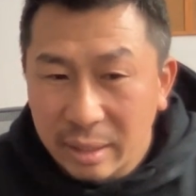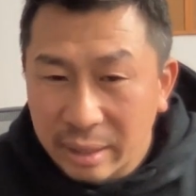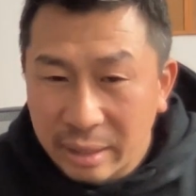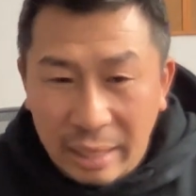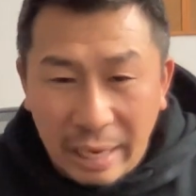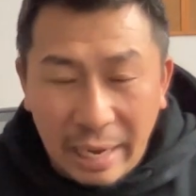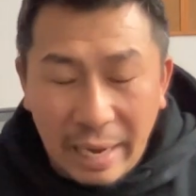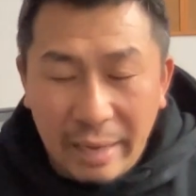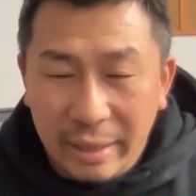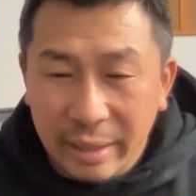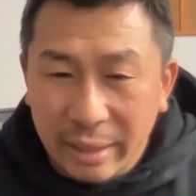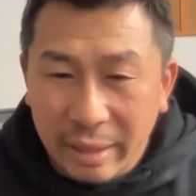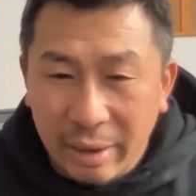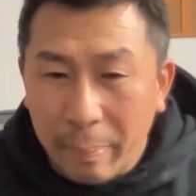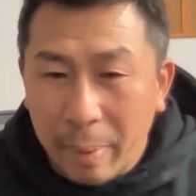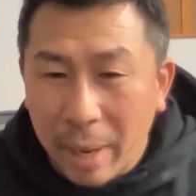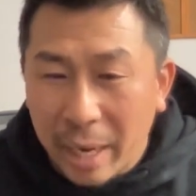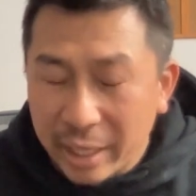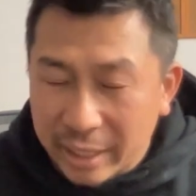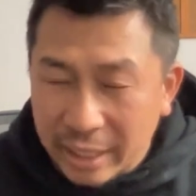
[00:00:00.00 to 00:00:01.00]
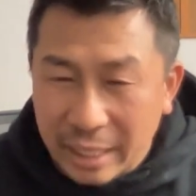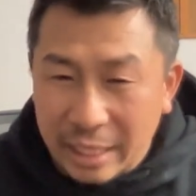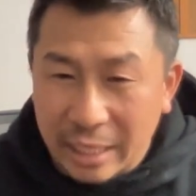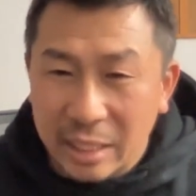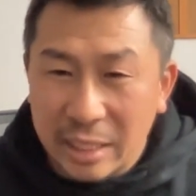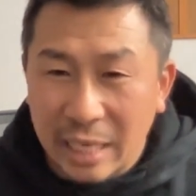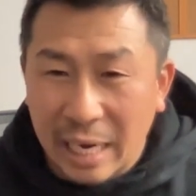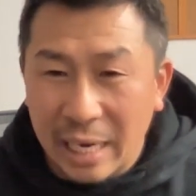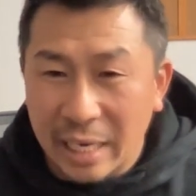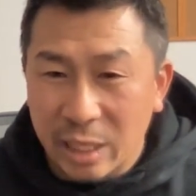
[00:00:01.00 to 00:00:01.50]
their politic
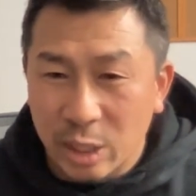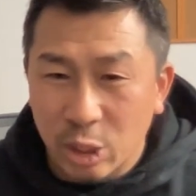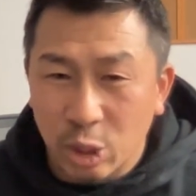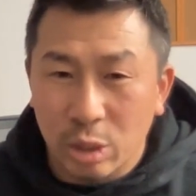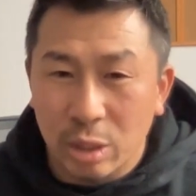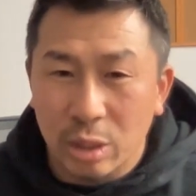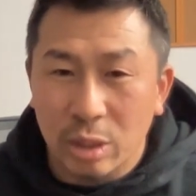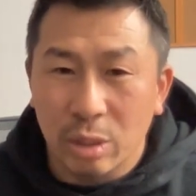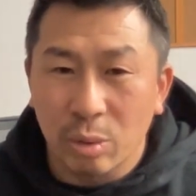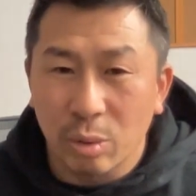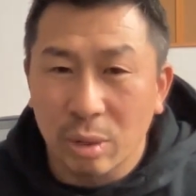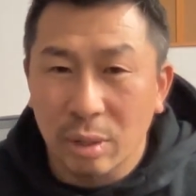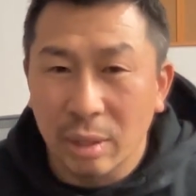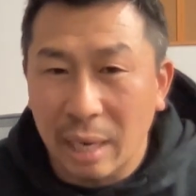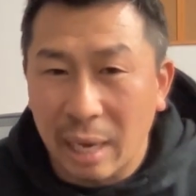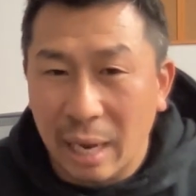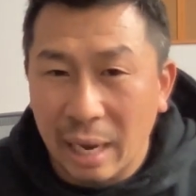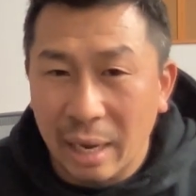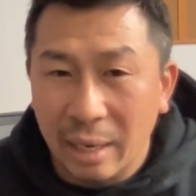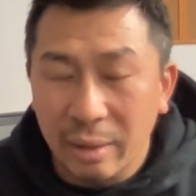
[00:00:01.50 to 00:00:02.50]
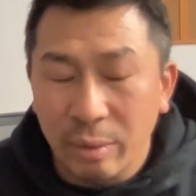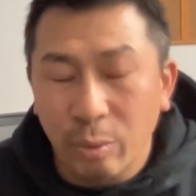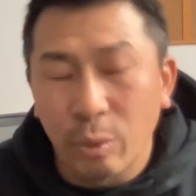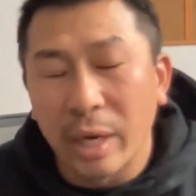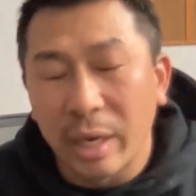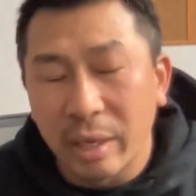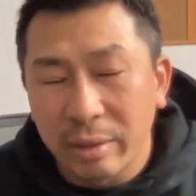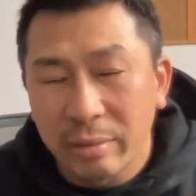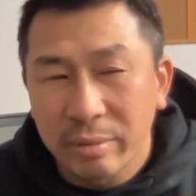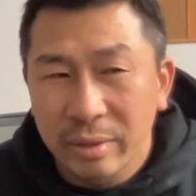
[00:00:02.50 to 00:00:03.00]
is not as
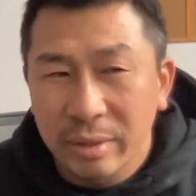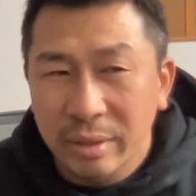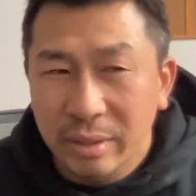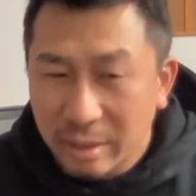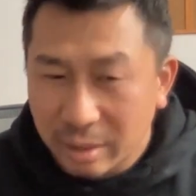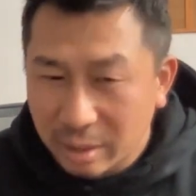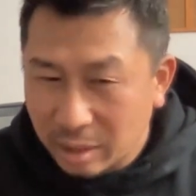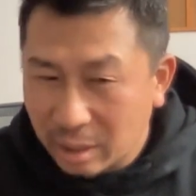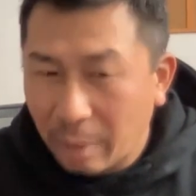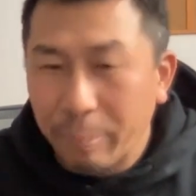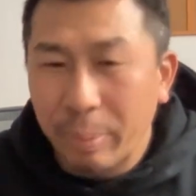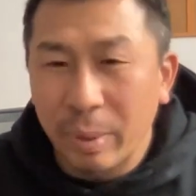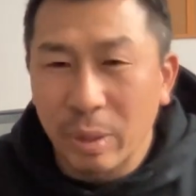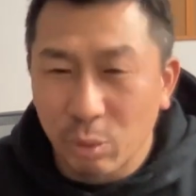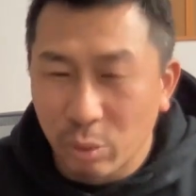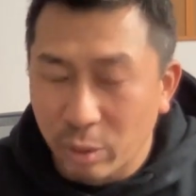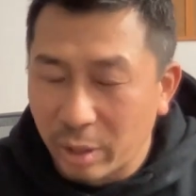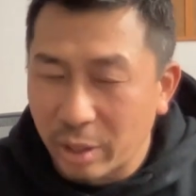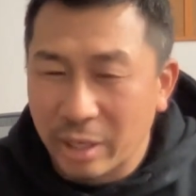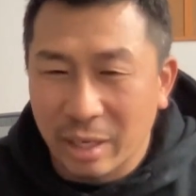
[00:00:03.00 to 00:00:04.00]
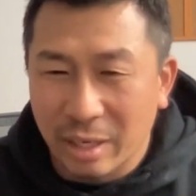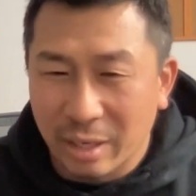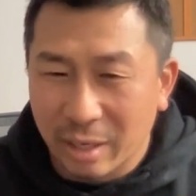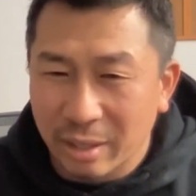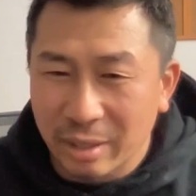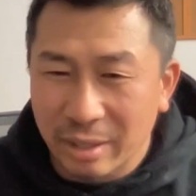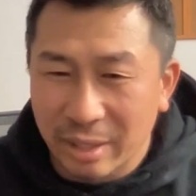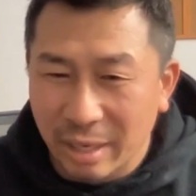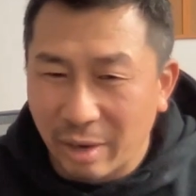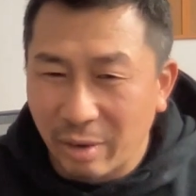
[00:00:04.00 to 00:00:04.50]
well. Some people will,
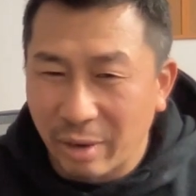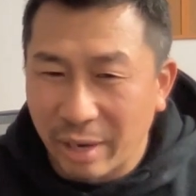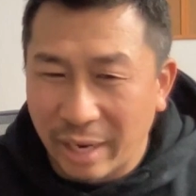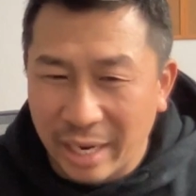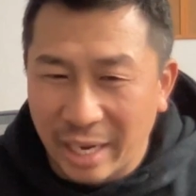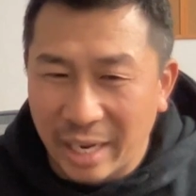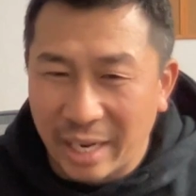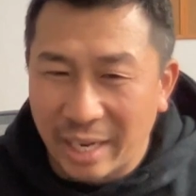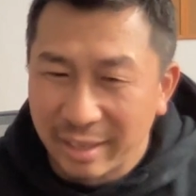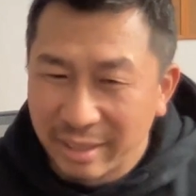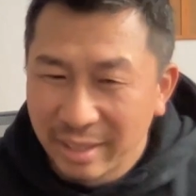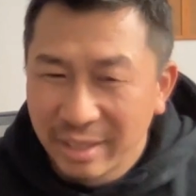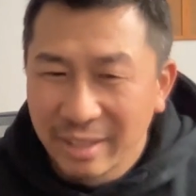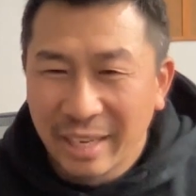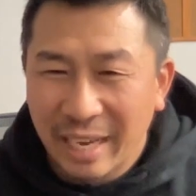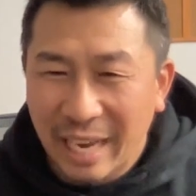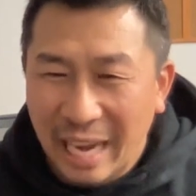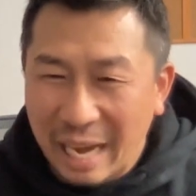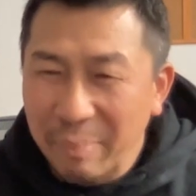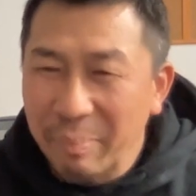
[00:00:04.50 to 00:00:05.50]
hate